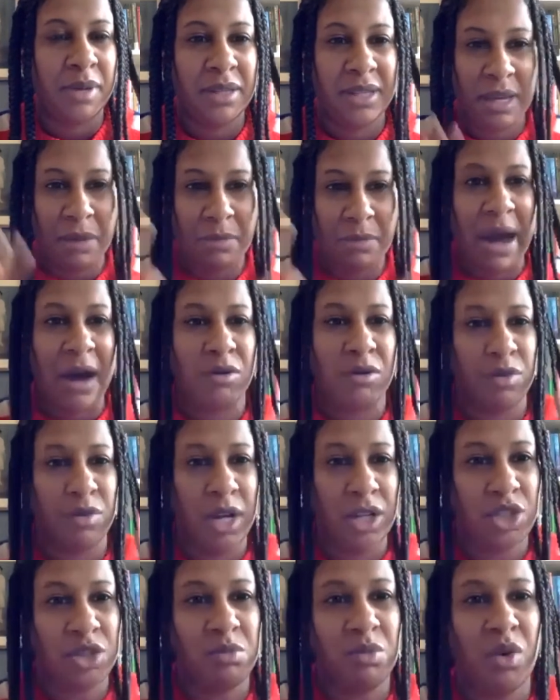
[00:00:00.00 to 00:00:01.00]
like Mount
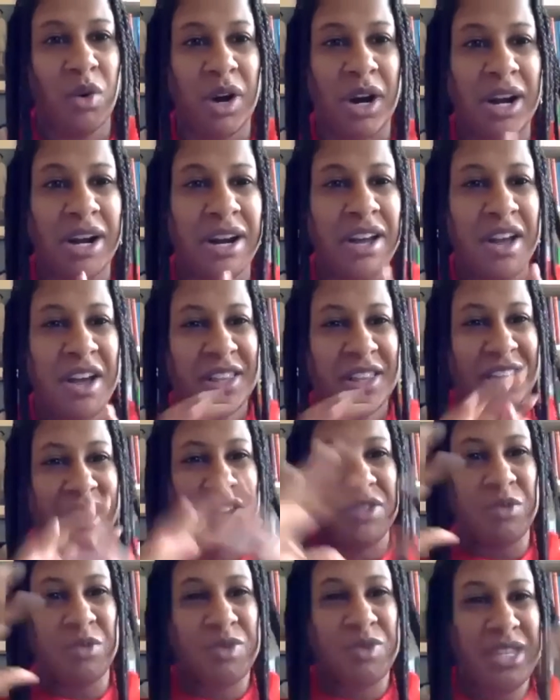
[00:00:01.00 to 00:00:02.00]
Rushmore, like
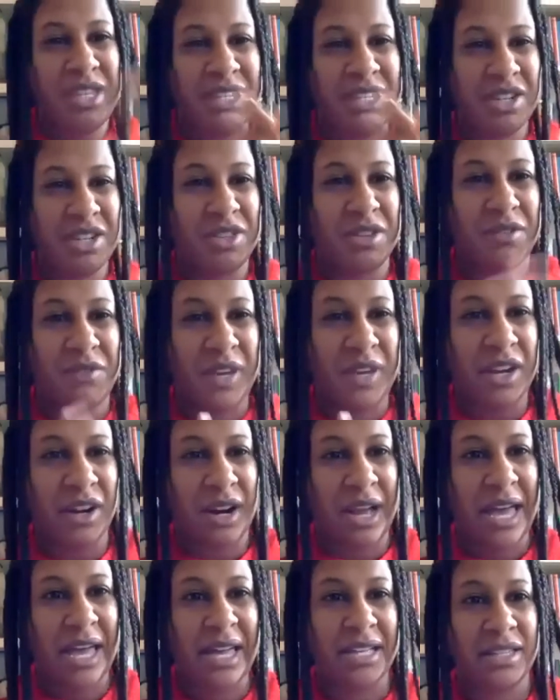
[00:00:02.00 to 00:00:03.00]
these are the
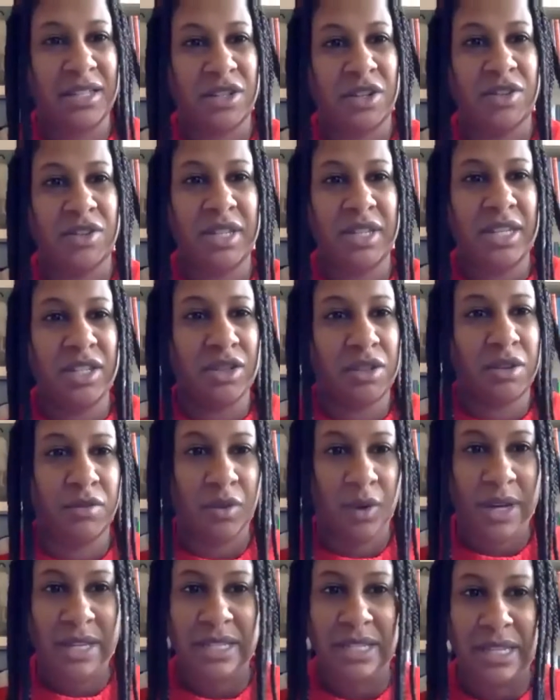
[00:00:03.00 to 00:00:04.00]
figureheads or these are the
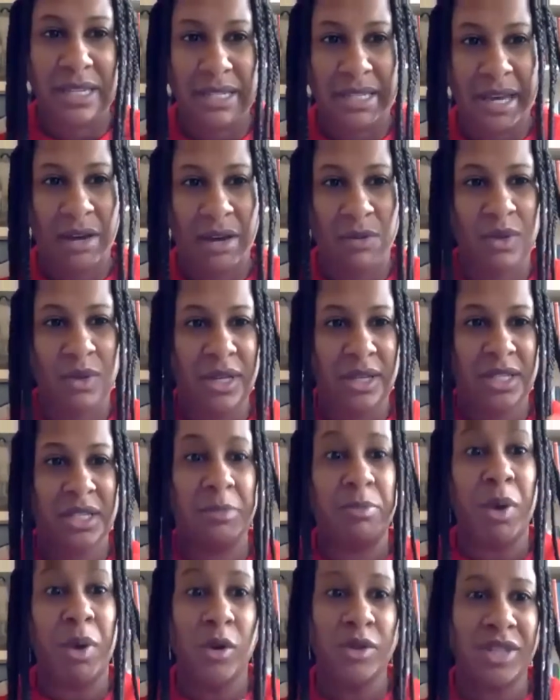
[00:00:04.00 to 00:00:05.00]
voices that we
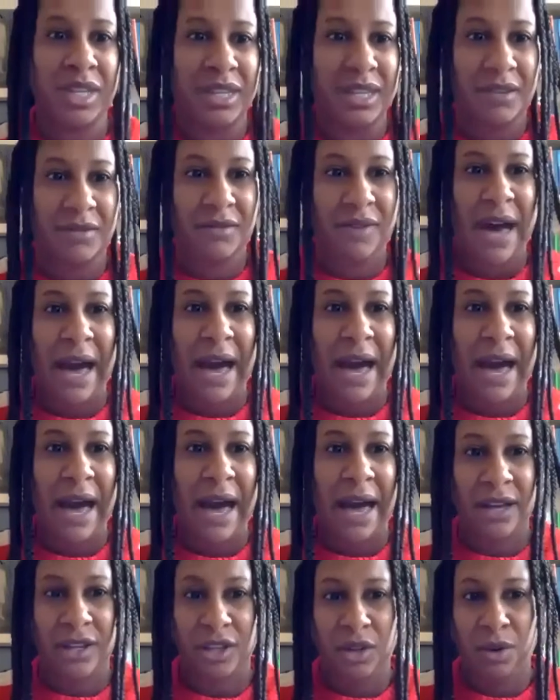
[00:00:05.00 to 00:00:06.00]
supposedly
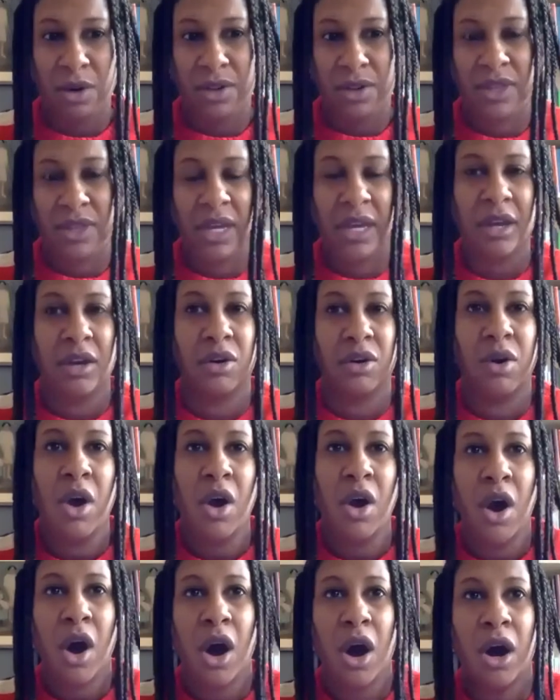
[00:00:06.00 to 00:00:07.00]
value or think
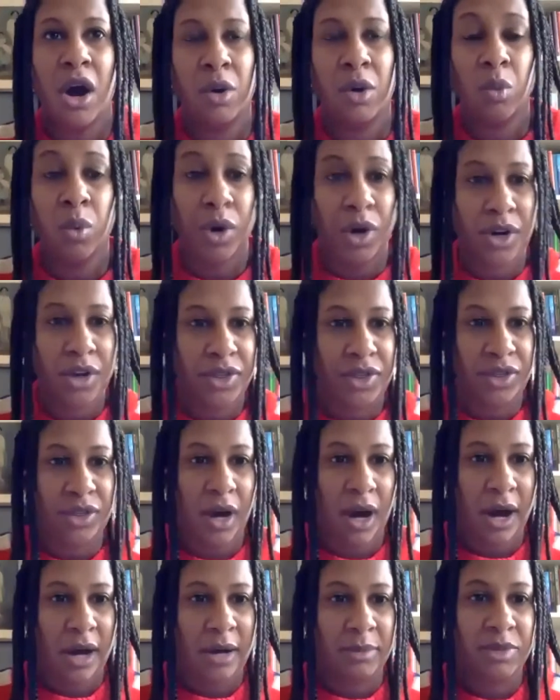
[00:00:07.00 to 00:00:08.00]
are worth
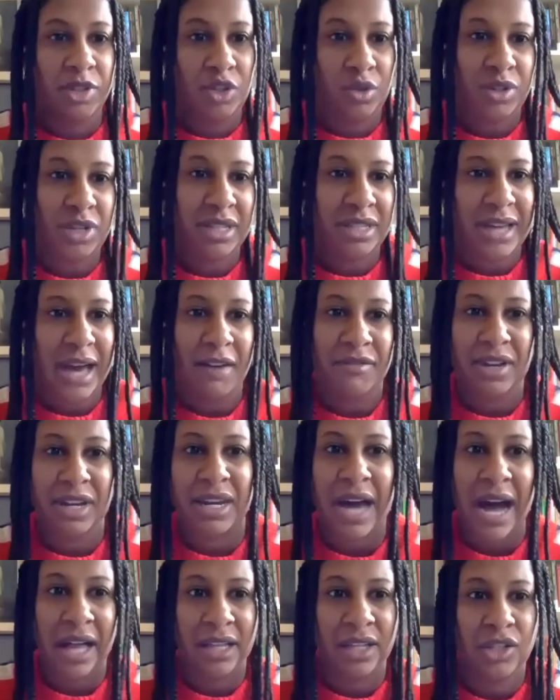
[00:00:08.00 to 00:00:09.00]
students having
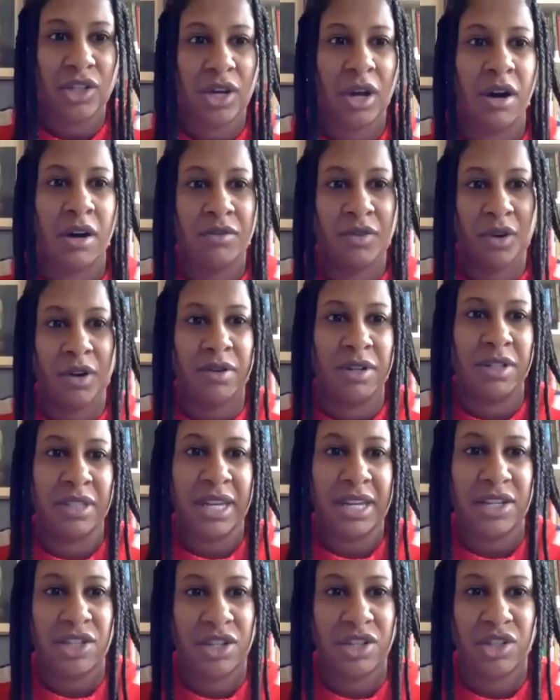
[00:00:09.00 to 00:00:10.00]
knowledge of or a
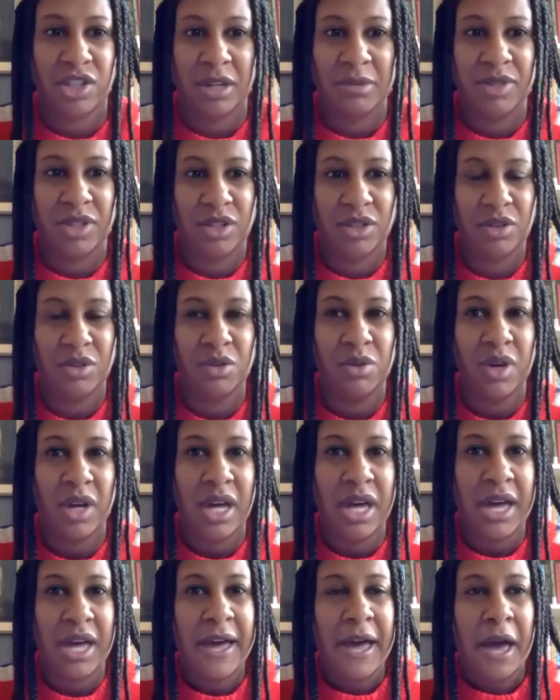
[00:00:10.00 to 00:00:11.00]
relationship to.
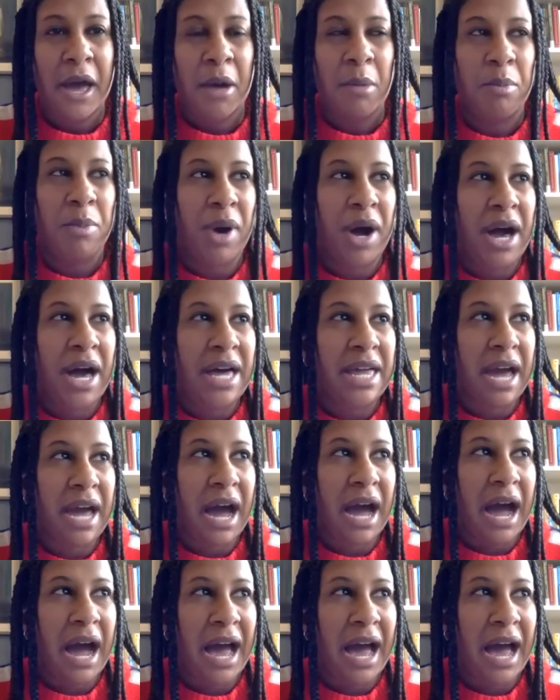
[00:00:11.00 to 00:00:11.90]
But